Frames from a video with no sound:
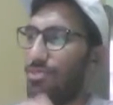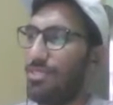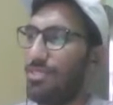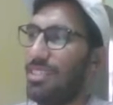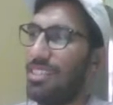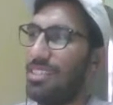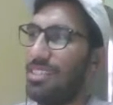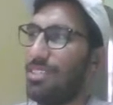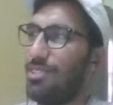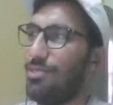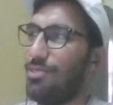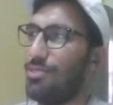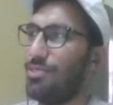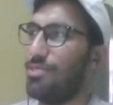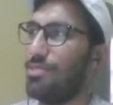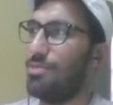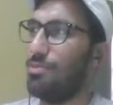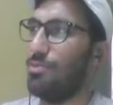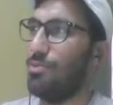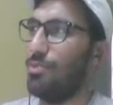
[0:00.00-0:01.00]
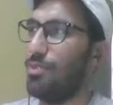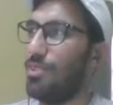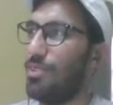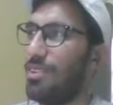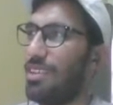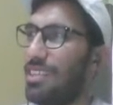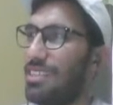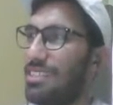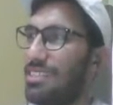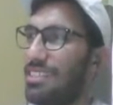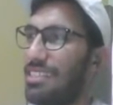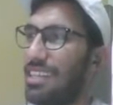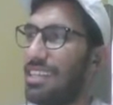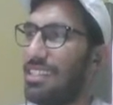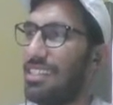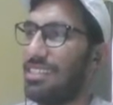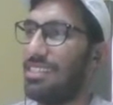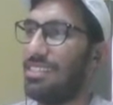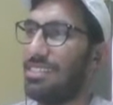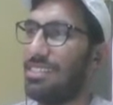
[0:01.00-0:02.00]
so that it looks more or less like
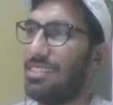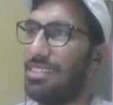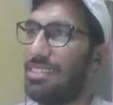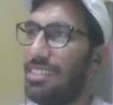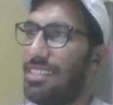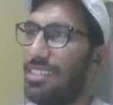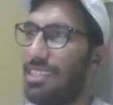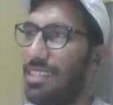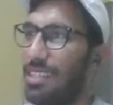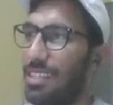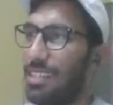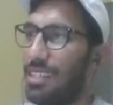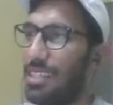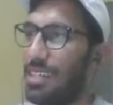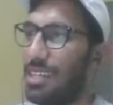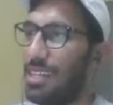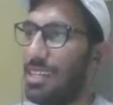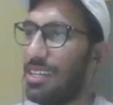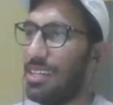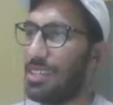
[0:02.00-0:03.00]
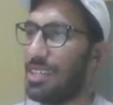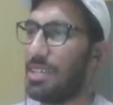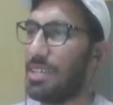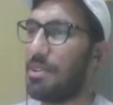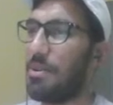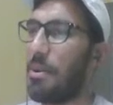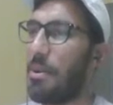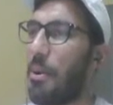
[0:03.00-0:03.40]
this. Okay,